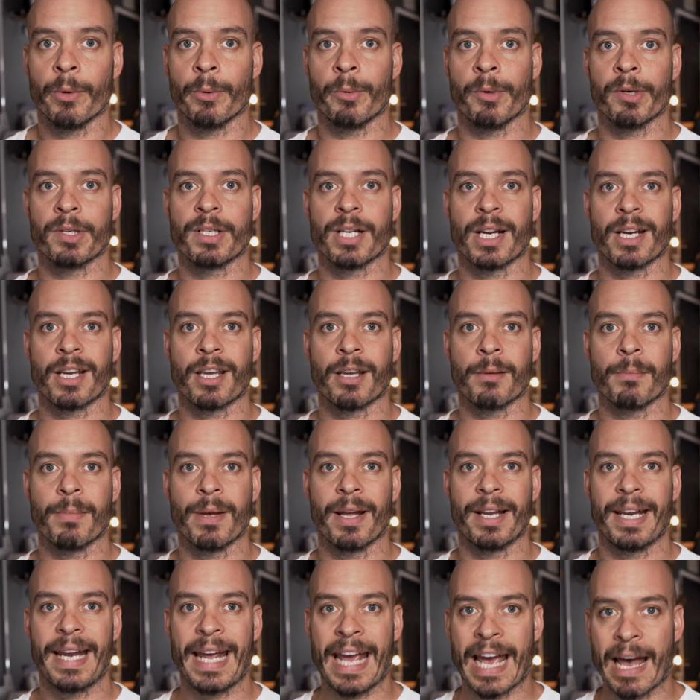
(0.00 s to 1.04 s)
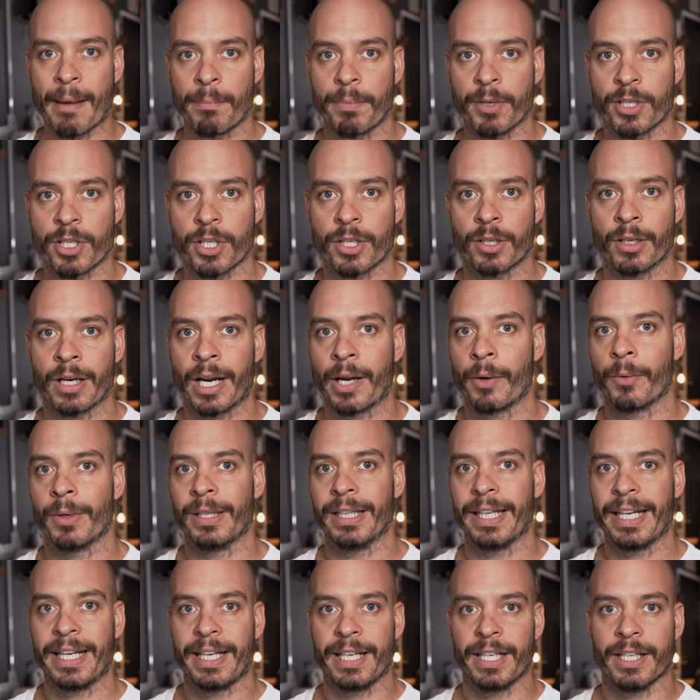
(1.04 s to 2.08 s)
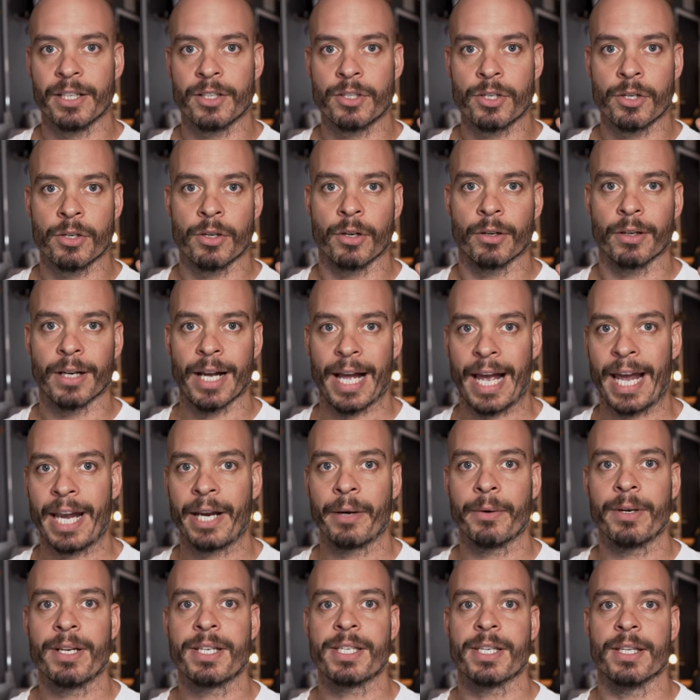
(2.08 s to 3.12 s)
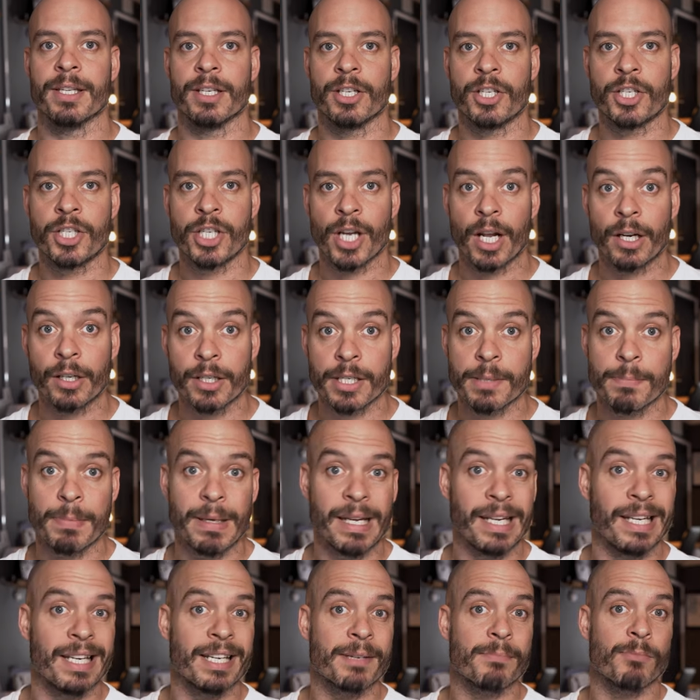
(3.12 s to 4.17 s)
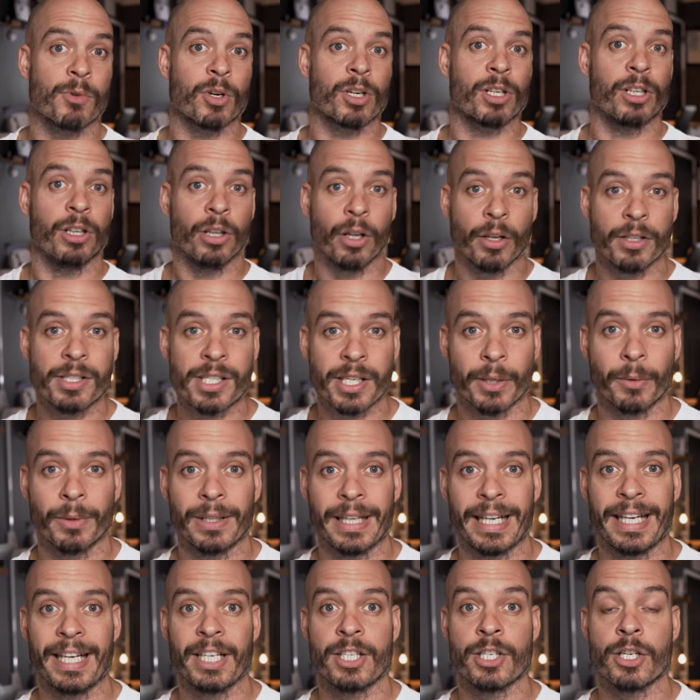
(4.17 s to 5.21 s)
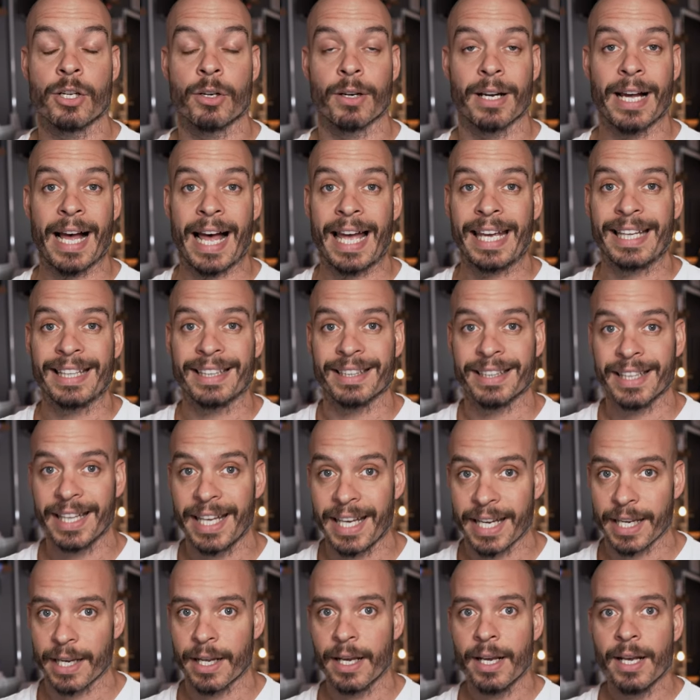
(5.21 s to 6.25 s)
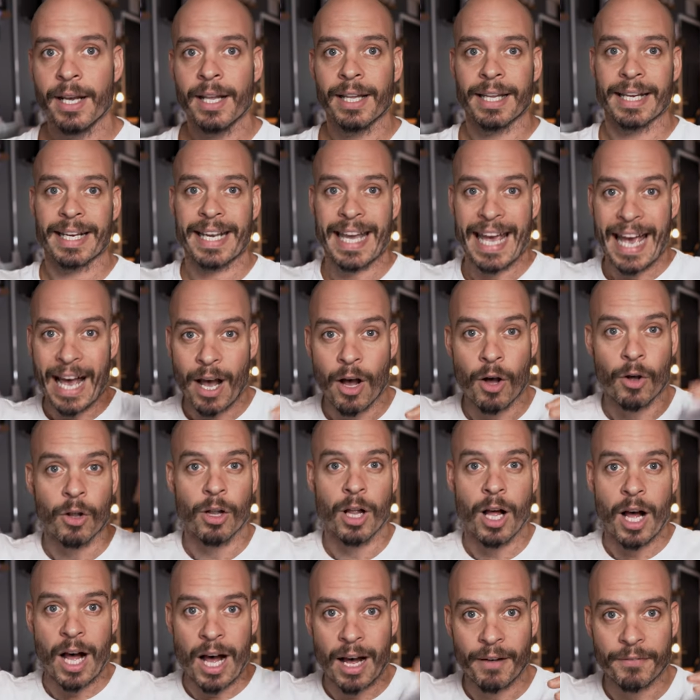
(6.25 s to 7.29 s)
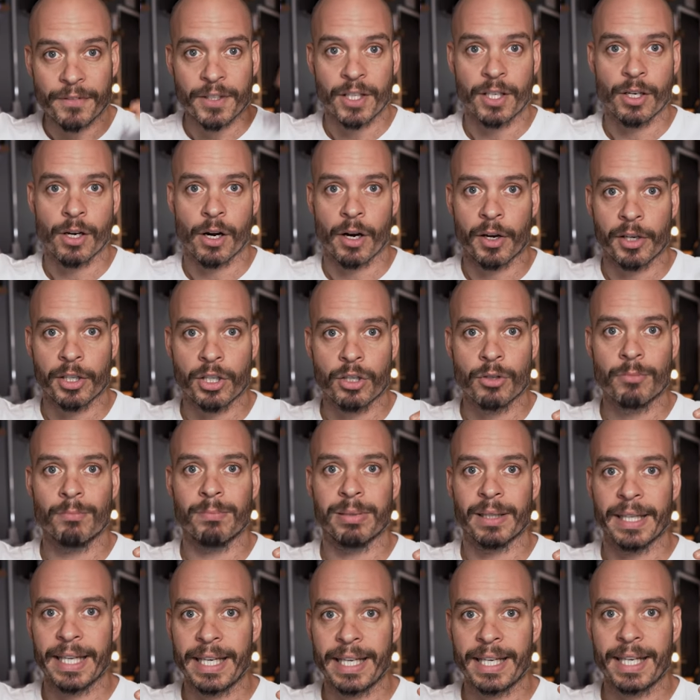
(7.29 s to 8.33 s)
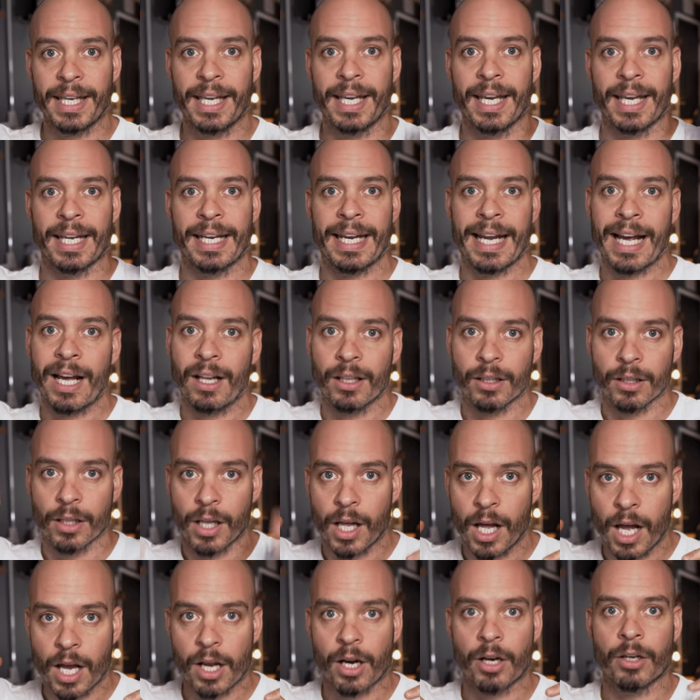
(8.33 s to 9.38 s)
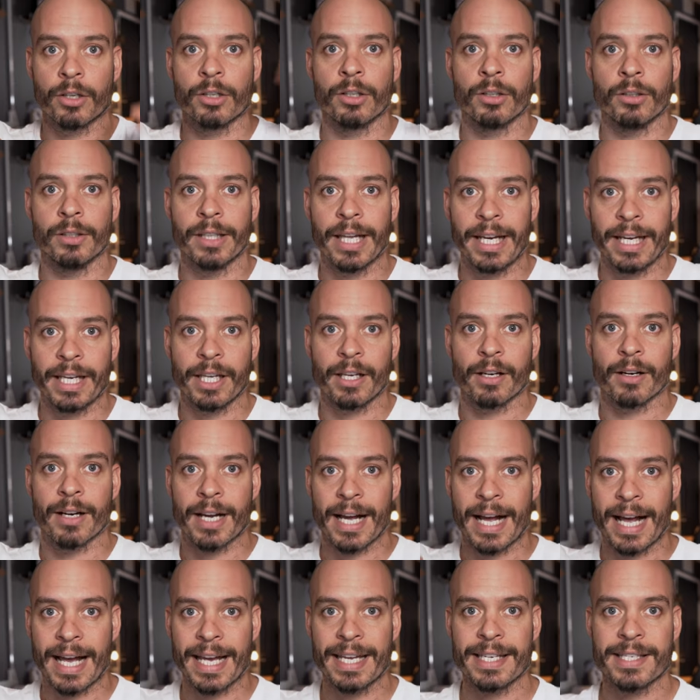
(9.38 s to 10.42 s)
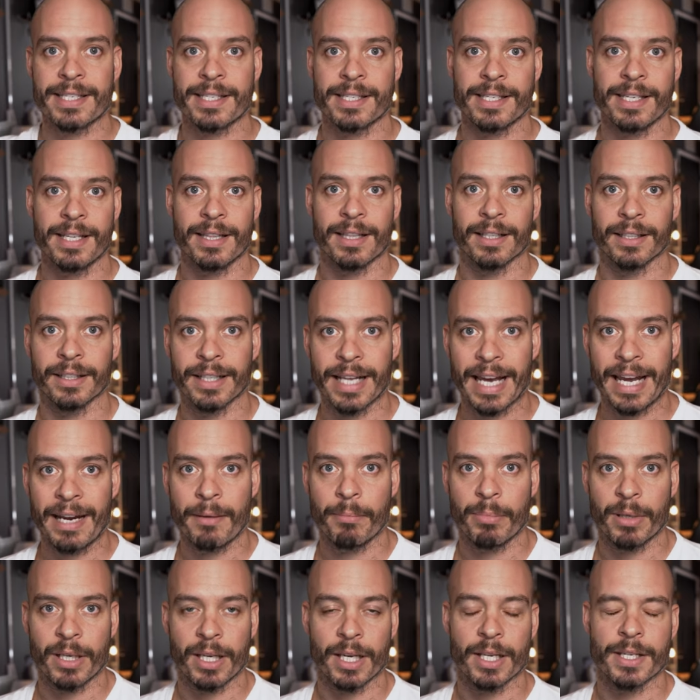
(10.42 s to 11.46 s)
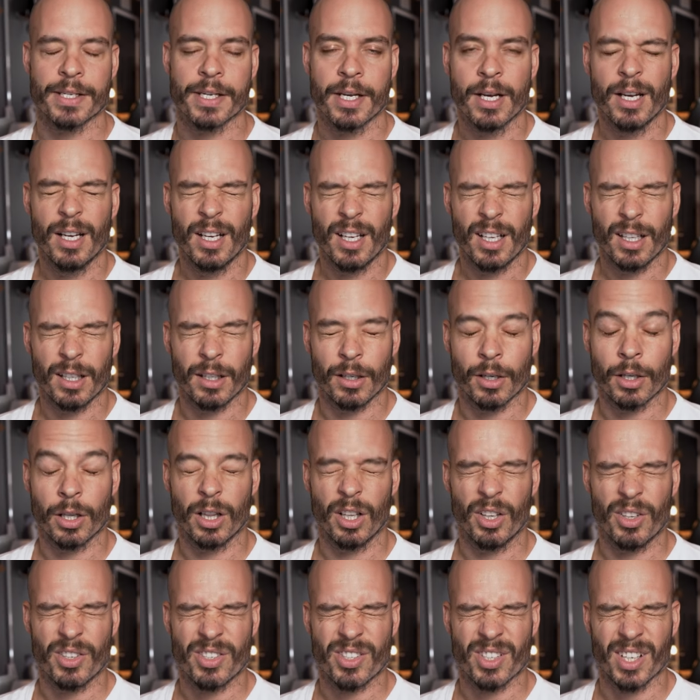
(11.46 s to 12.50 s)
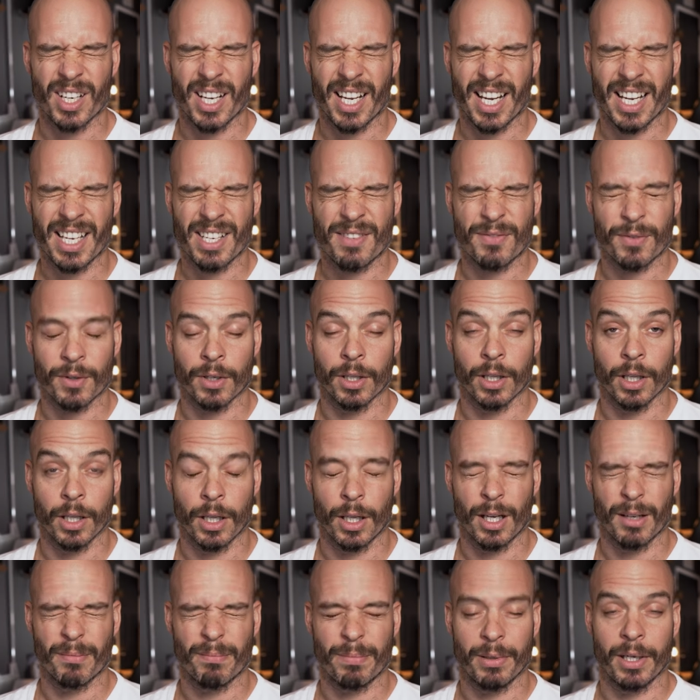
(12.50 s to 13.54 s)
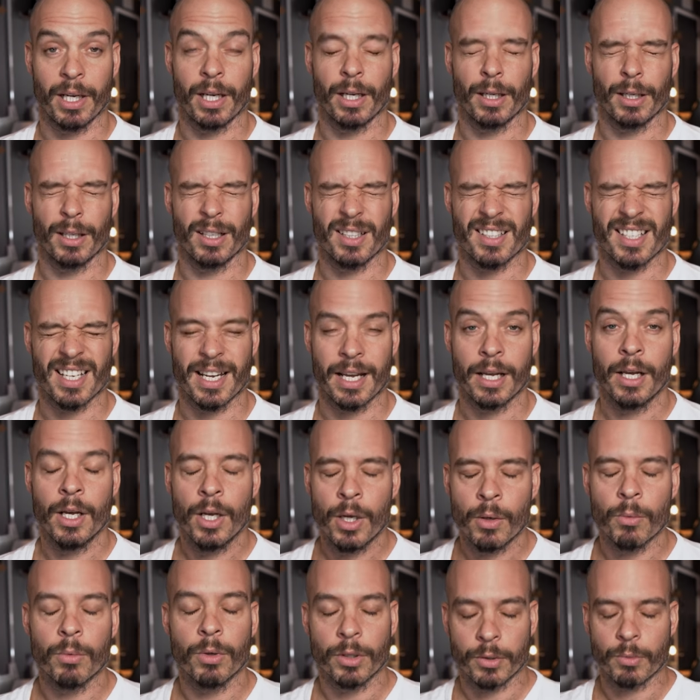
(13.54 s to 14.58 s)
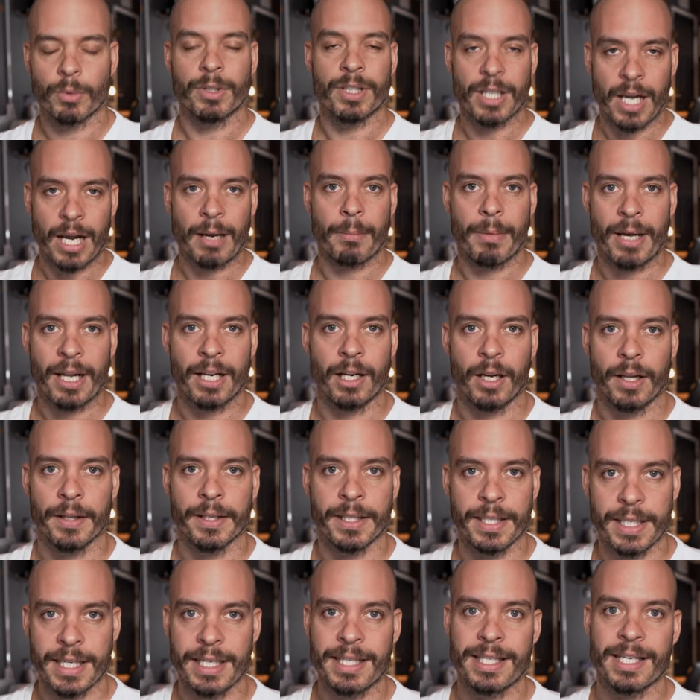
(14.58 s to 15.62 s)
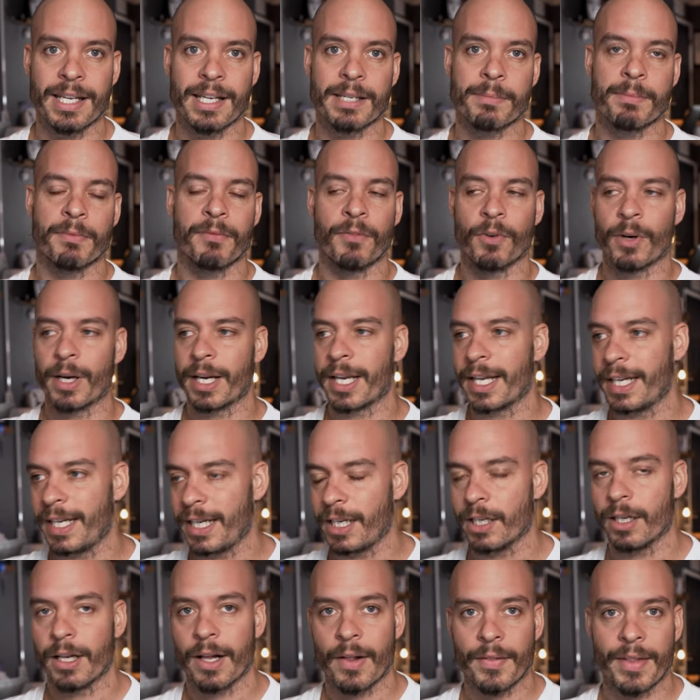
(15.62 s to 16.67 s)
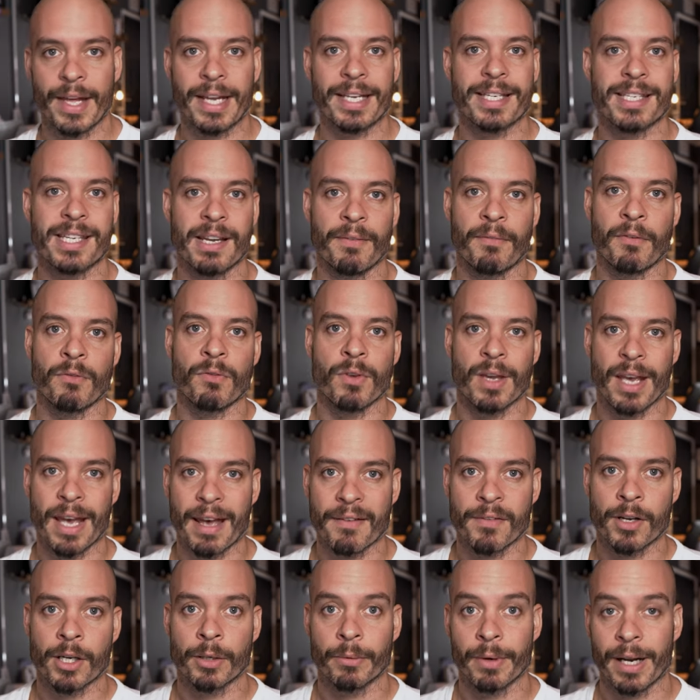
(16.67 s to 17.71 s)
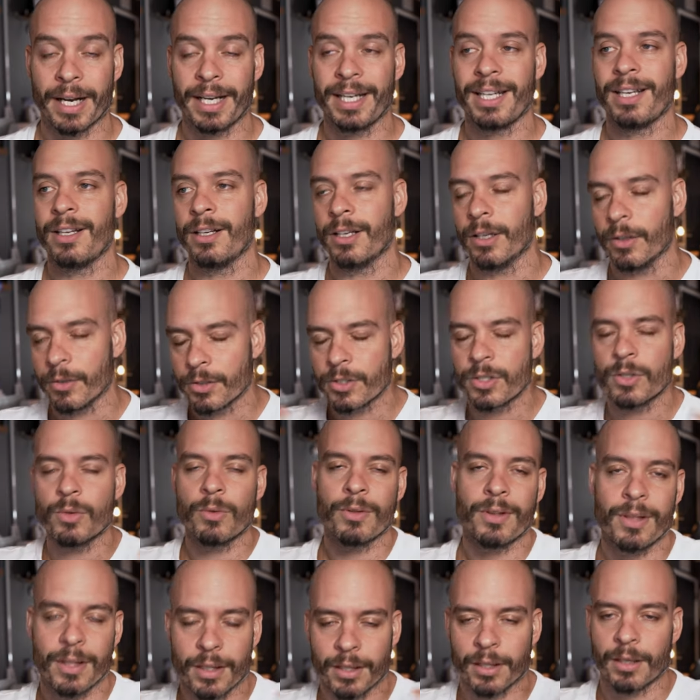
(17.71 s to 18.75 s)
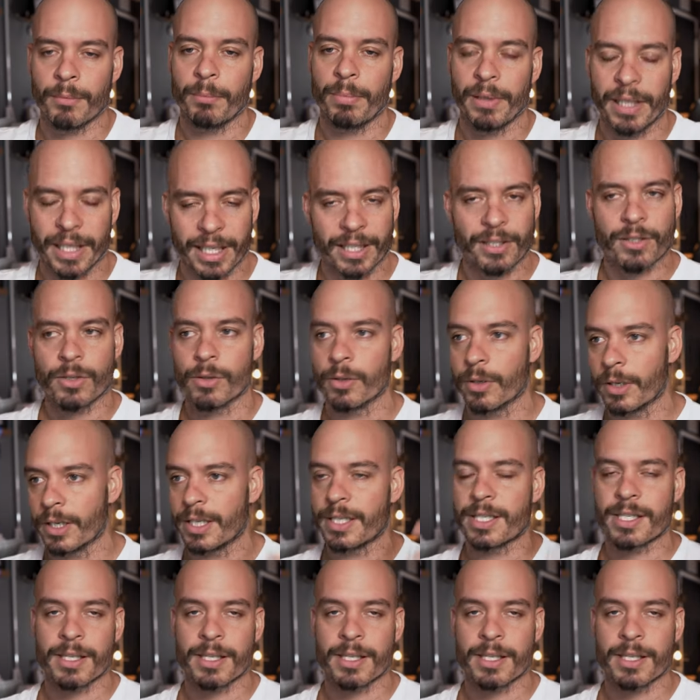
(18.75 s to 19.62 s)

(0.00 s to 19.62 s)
When we were talking about aperture, I related it to your iris, and the shutter speed is more closely related to your eyelid. Like how often are you blinking and how long are you letting your eyes see the light because you close your eyes for a long period of time. We'll talk about all the details. Before I get into all that stuff, if you haven't already, you know, do the obligatory